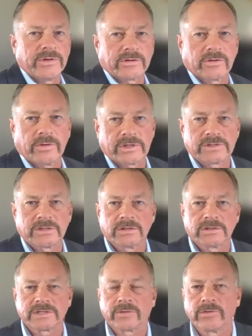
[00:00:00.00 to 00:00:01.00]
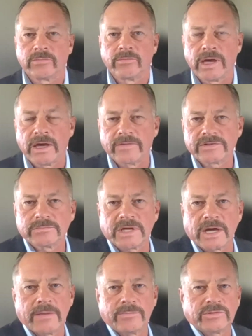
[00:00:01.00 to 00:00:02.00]
your question. It looks like we may have some
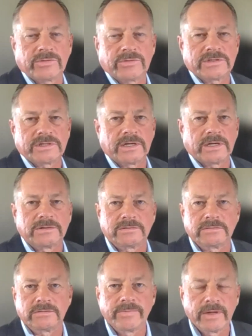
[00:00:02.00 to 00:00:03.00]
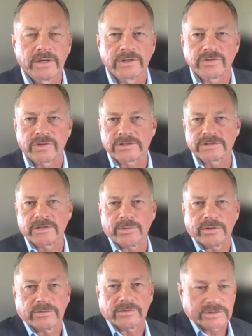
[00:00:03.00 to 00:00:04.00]
time towards the end to address some
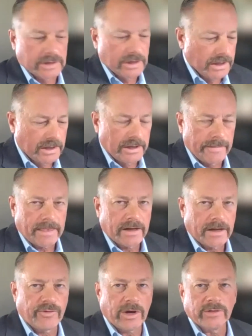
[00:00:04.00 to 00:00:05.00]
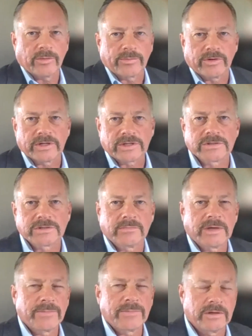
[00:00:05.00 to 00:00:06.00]
of those. A follow-up question
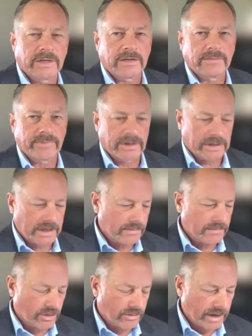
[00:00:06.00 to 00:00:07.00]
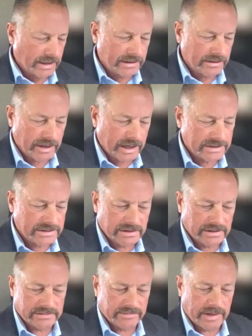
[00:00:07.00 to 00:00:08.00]
maybe that, again, more of my
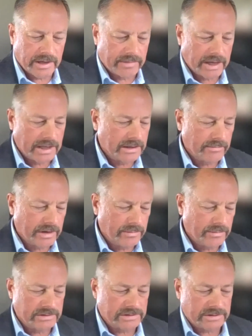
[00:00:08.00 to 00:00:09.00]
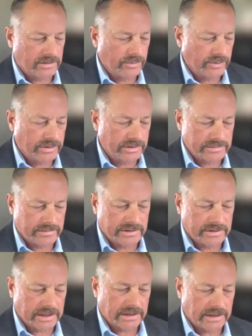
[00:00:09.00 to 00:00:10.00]
curiosity is, Amanda, maybe start with this one,
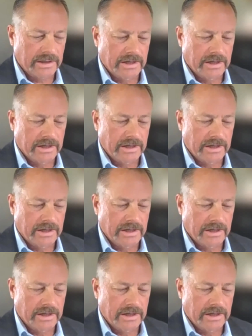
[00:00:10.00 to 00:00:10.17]
is like,